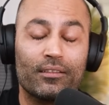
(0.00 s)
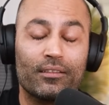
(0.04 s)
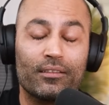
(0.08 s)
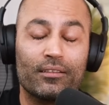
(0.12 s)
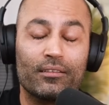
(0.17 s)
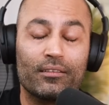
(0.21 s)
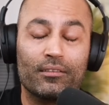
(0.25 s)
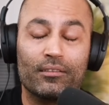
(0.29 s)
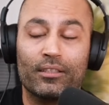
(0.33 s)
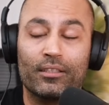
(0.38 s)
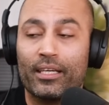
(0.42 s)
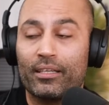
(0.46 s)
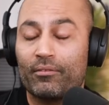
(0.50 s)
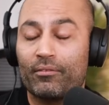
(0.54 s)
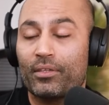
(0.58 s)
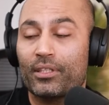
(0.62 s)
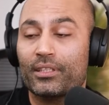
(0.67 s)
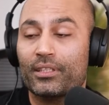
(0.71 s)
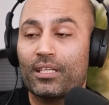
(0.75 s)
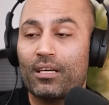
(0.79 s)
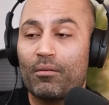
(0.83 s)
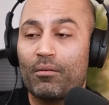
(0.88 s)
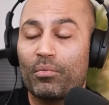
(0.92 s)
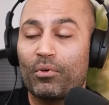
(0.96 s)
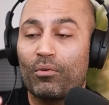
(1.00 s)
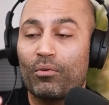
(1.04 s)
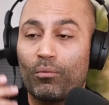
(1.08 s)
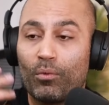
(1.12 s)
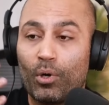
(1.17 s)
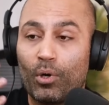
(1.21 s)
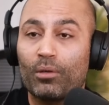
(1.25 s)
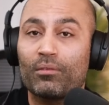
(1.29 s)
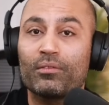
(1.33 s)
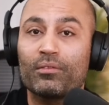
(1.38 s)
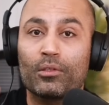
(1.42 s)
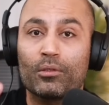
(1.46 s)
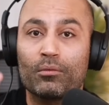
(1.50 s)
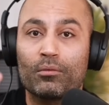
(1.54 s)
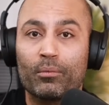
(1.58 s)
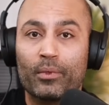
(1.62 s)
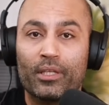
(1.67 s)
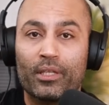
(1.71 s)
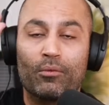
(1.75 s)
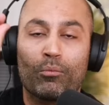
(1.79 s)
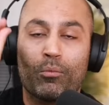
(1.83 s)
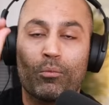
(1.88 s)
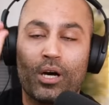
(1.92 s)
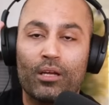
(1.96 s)
Like, for example, Volvo
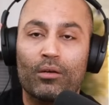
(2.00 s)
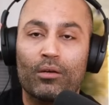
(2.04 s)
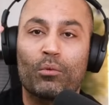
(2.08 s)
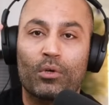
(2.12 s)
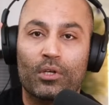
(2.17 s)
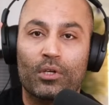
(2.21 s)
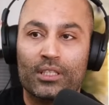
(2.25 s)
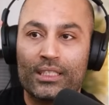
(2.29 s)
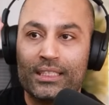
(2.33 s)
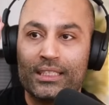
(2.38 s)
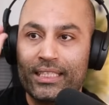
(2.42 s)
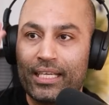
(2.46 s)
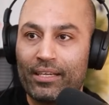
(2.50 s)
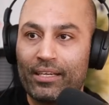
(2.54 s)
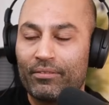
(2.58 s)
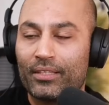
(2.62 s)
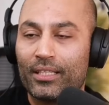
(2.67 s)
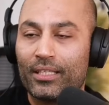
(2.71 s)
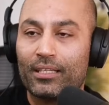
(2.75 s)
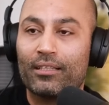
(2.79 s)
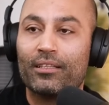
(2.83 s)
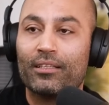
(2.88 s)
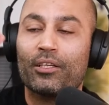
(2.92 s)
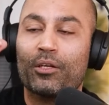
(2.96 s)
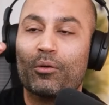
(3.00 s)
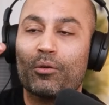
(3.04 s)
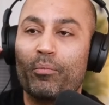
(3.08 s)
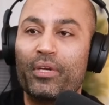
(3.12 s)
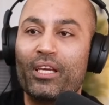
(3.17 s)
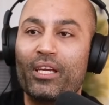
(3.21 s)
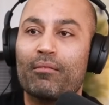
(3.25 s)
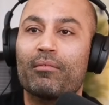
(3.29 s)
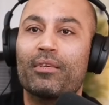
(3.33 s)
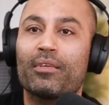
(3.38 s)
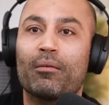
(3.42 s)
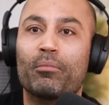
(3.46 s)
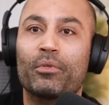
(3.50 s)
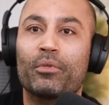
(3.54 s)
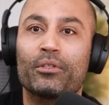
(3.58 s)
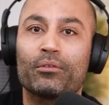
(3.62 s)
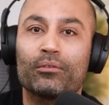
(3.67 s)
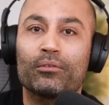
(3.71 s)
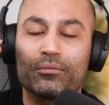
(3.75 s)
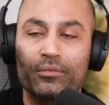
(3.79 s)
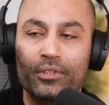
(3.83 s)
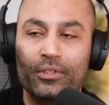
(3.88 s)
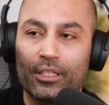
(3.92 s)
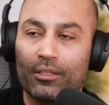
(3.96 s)
with one word, safety,
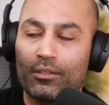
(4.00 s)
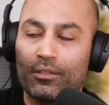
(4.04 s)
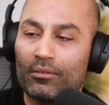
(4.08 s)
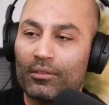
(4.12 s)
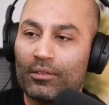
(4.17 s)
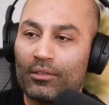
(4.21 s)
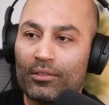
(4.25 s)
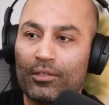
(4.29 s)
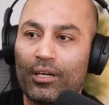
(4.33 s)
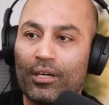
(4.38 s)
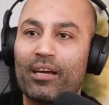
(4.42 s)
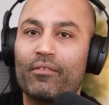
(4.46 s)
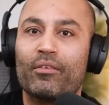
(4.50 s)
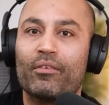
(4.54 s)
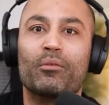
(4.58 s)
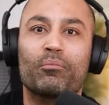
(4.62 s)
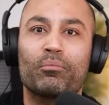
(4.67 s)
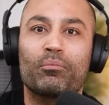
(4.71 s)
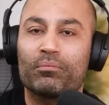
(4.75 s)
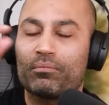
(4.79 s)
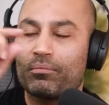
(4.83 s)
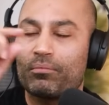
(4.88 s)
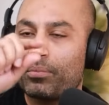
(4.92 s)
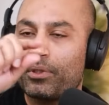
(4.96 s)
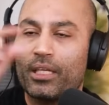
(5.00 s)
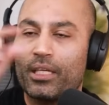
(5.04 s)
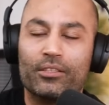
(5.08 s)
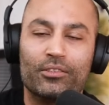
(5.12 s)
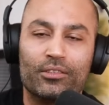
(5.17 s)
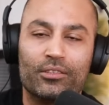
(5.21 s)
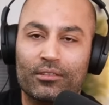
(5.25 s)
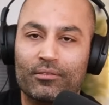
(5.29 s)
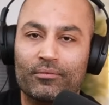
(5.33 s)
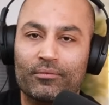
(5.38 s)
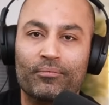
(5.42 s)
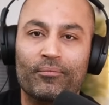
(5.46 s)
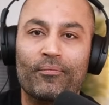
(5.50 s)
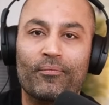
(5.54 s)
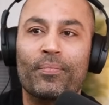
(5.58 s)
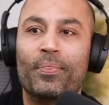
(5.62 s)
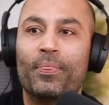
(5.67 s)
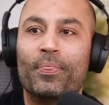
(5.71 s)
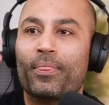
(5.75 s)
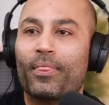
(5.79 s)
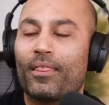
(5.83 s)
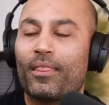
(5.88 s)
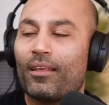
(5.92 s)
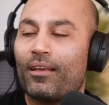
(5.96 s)
BMW, driving pleasure,
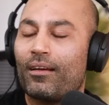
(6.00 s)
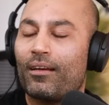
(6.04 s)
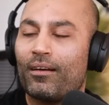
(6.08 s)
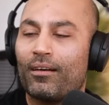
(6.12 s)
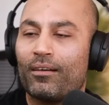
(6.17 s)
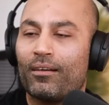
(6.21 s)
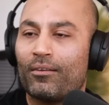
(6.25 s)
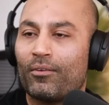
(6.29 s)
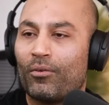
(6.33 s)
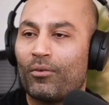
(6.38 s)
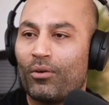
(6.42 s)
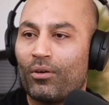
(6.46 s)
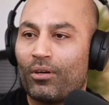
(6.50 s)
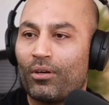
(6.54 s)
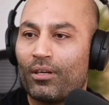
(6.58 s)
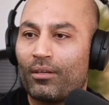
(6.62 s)
or